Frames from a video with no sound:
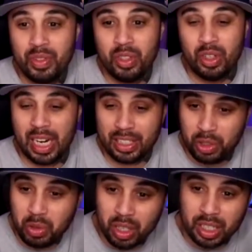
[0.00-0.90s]

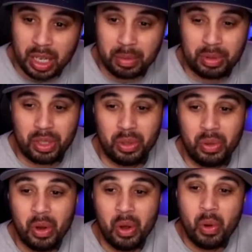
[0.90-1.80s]
that you look up
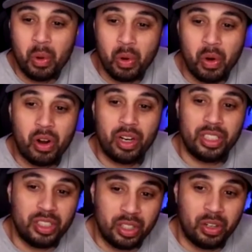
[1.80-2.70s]
to. Who are
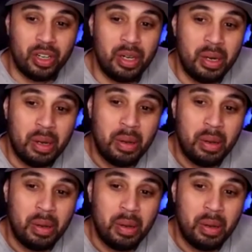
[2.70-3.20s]
your